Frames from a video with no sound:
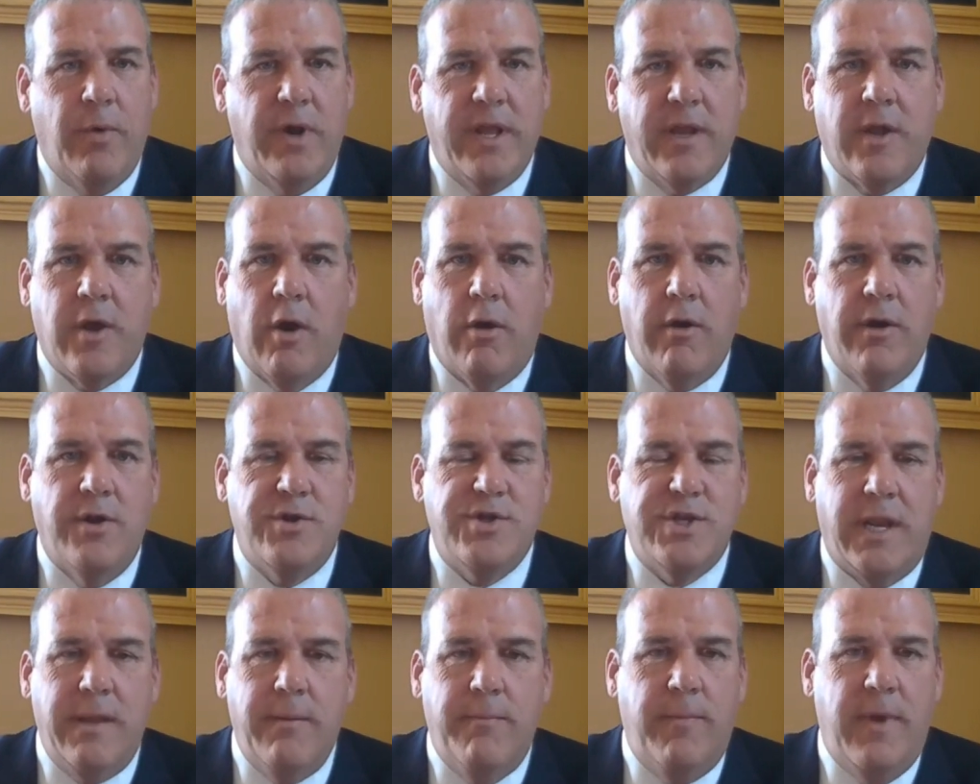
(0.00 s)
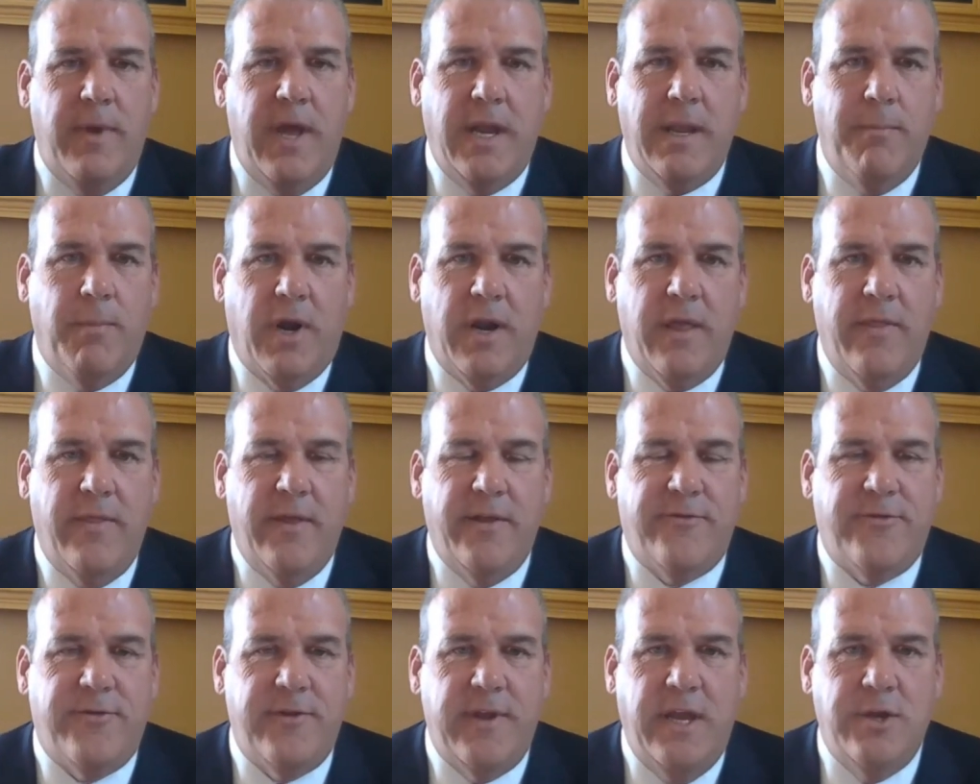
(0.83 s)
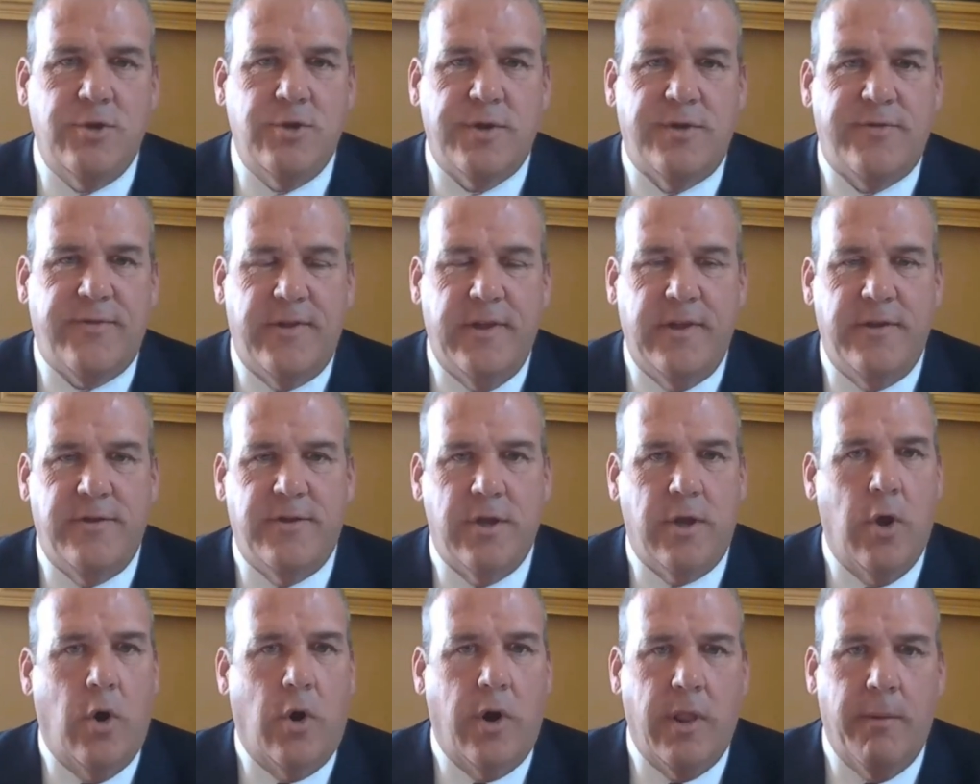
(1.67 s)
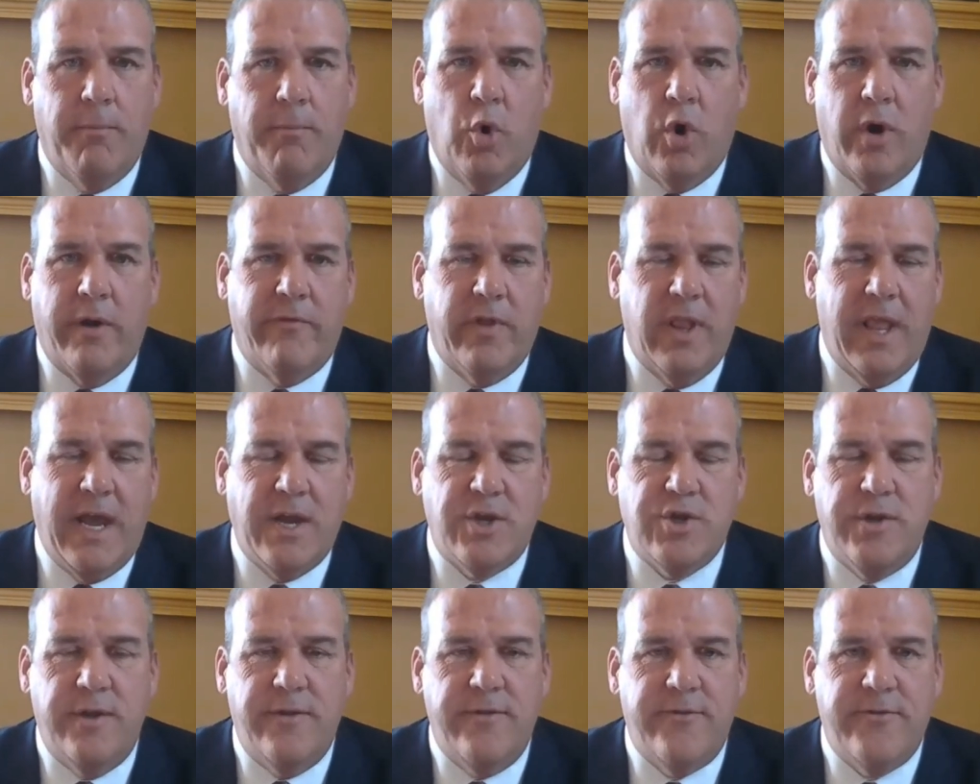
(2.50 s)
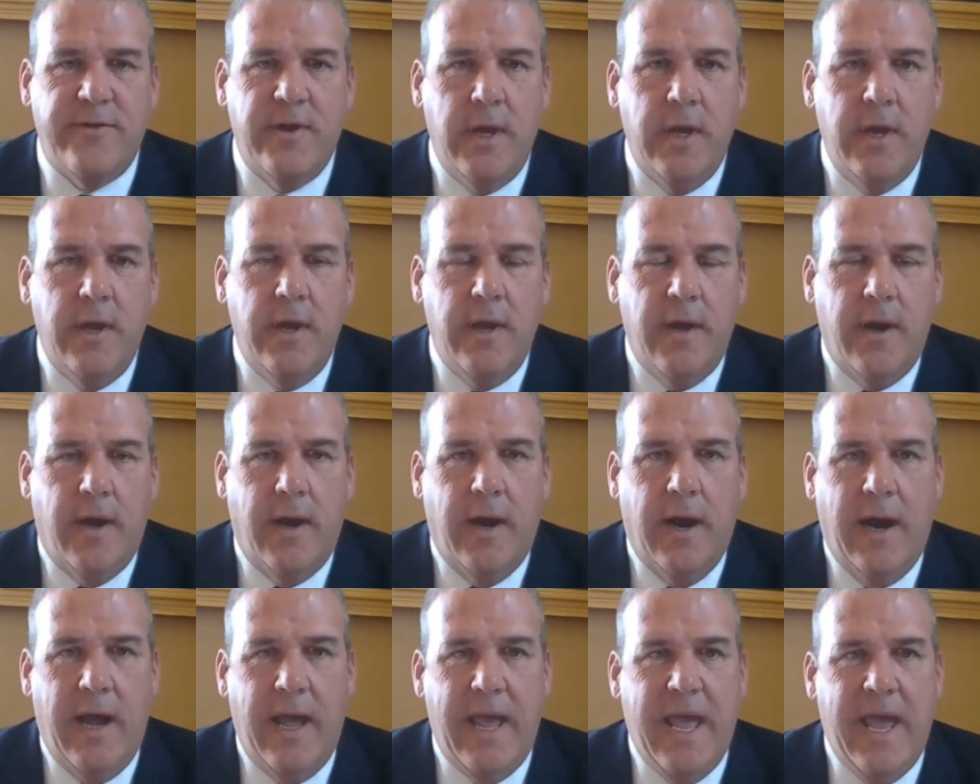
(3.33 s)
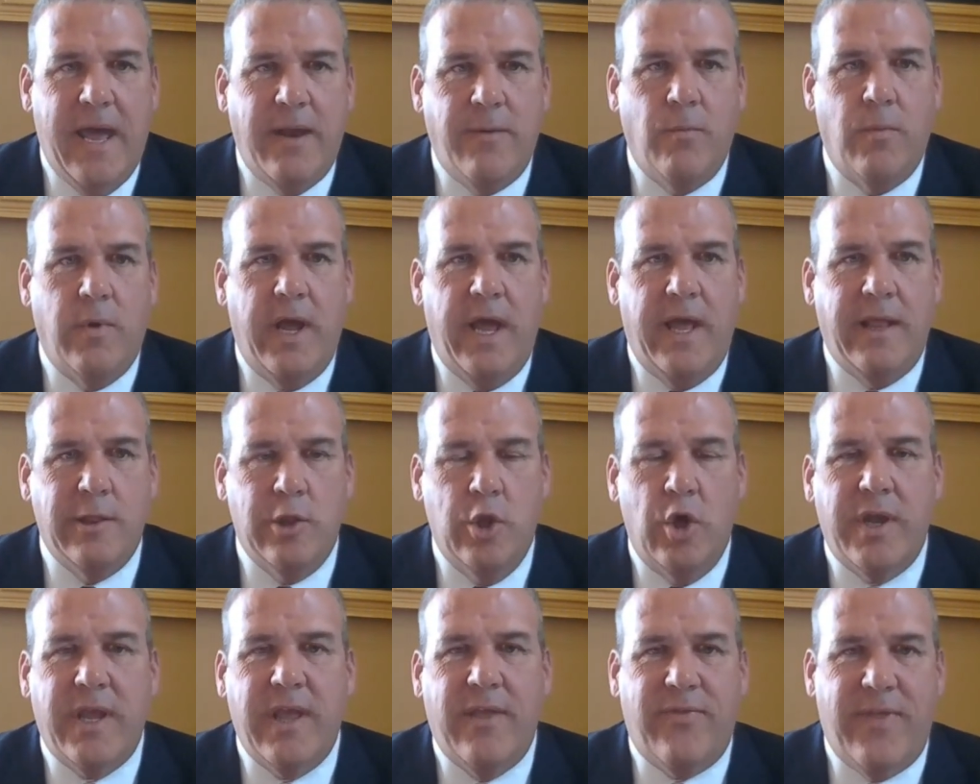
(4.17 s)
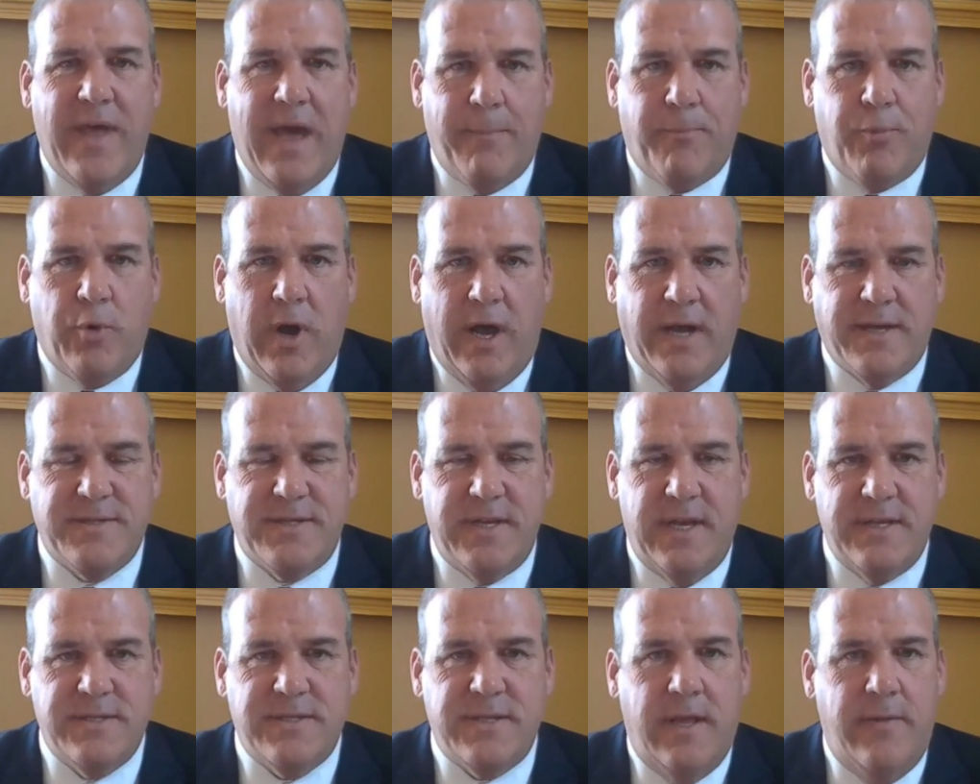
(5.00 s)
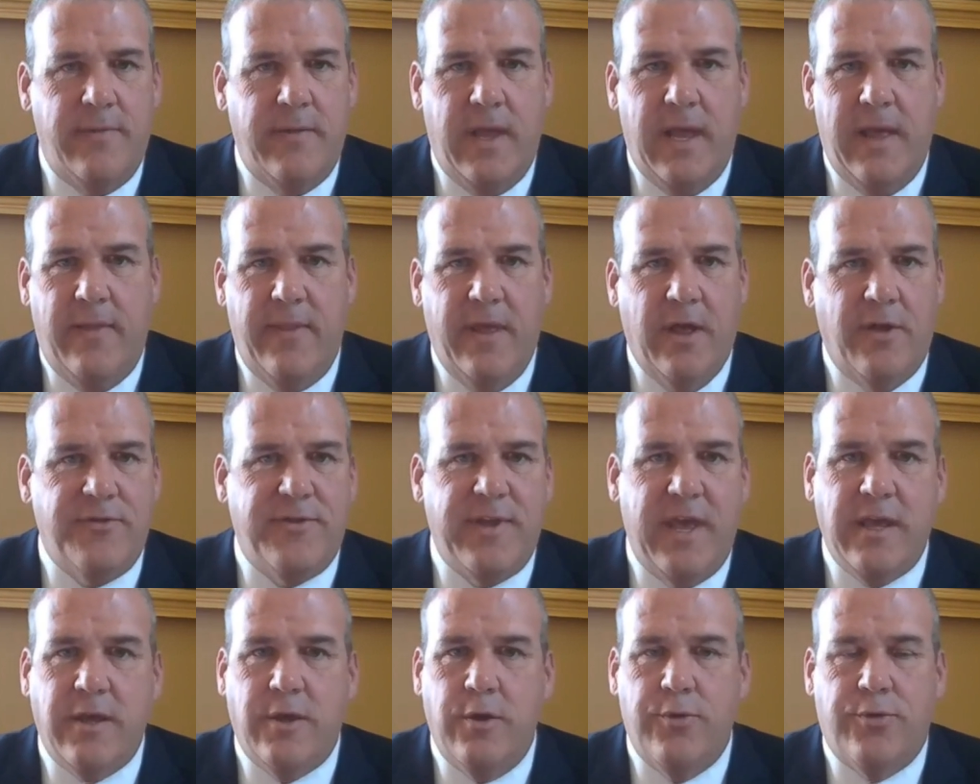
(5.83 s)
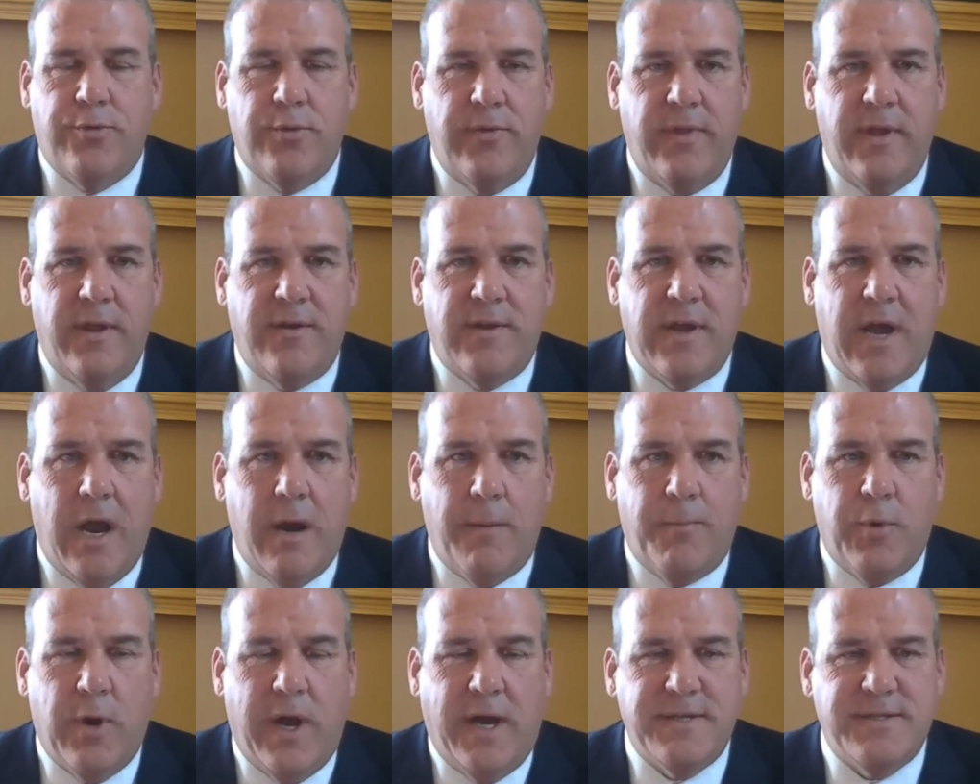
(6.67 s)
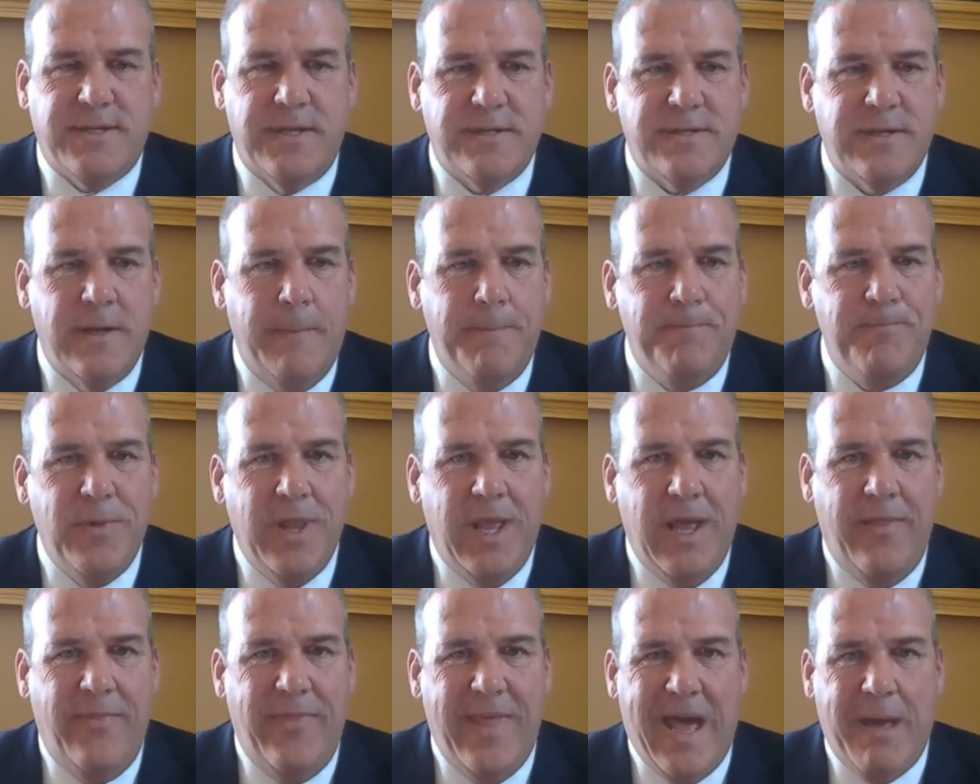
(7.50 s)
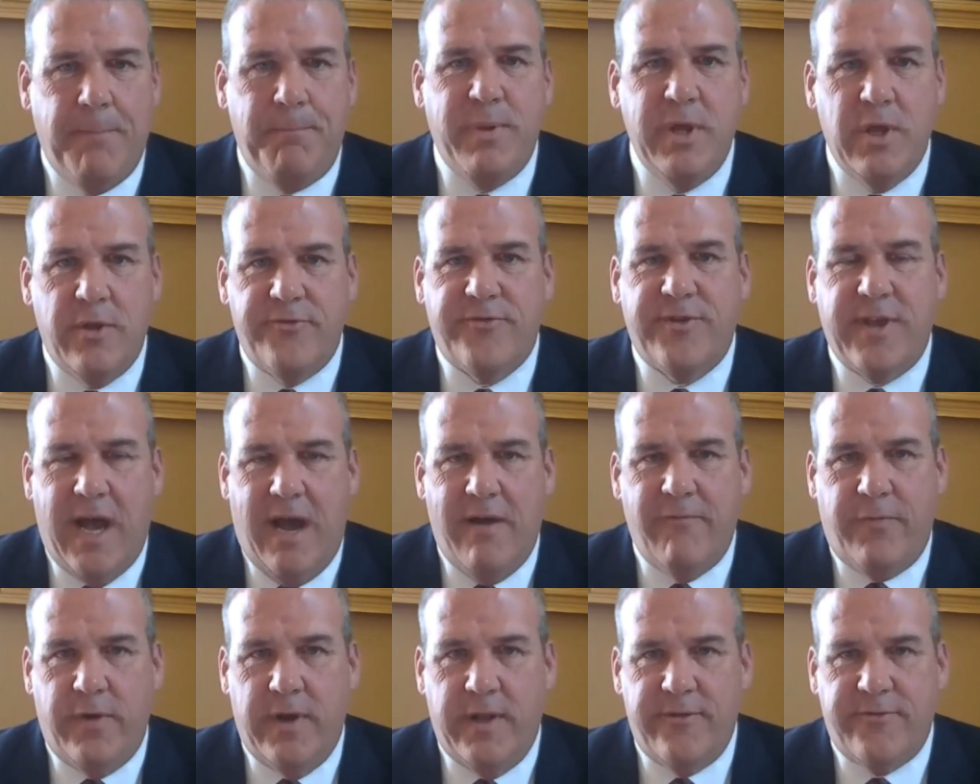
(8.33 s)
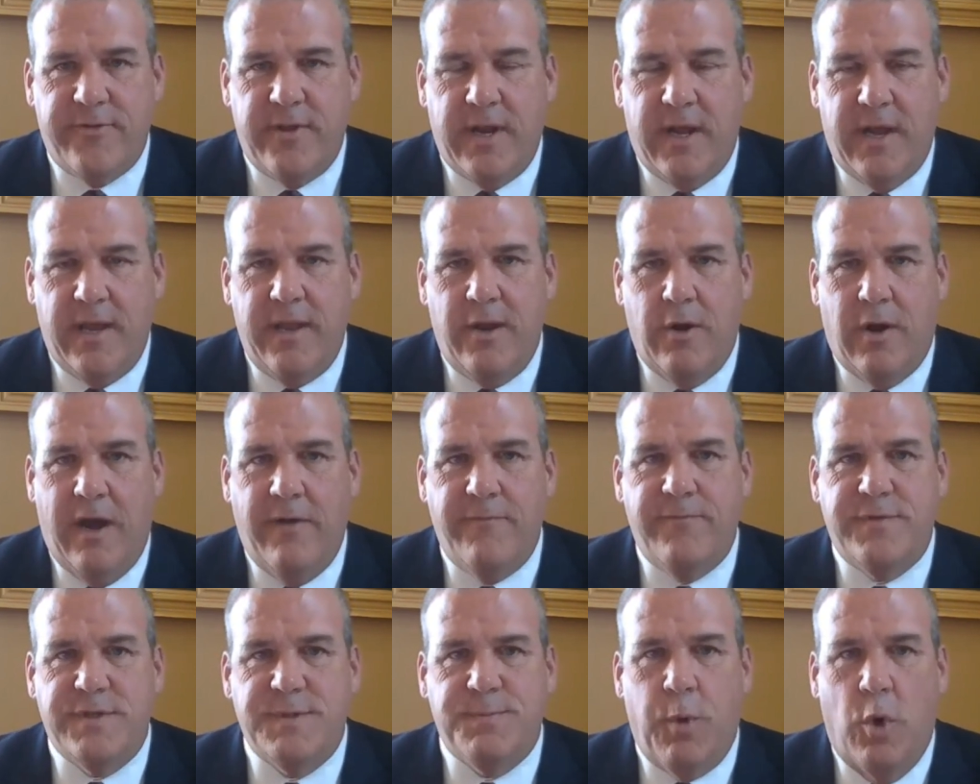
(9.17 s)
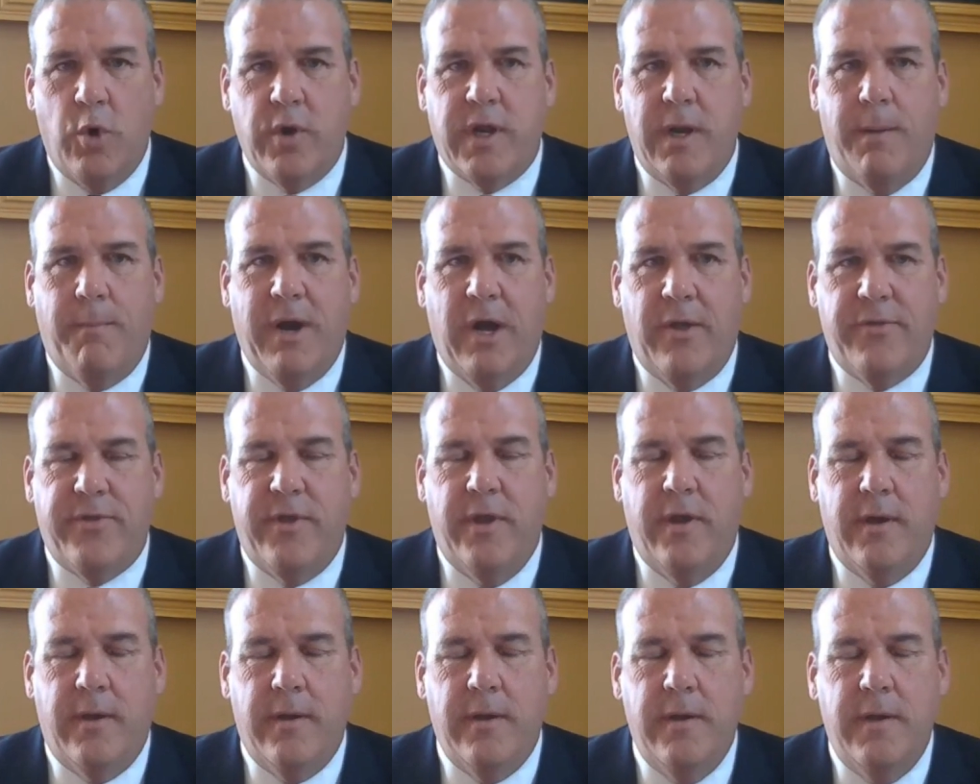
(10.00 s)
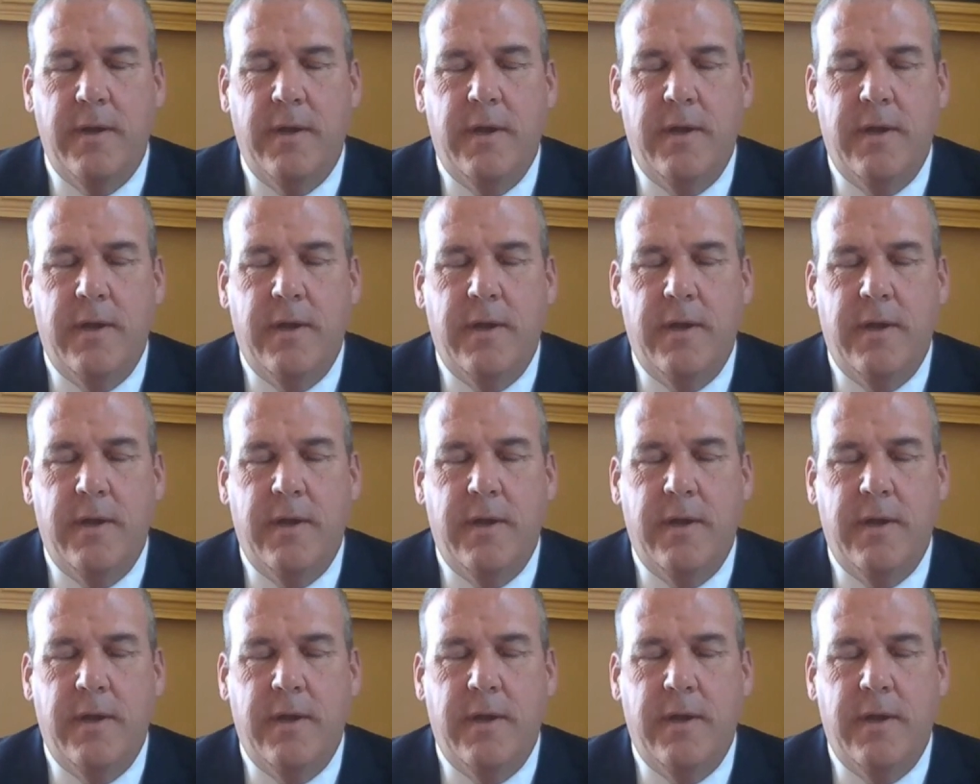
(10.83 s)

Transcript: would encourage anybody that's interested to go to the Board of Elections and look at that process, and they'll take you through the entire process, and that builds confidence. And I've spoken about the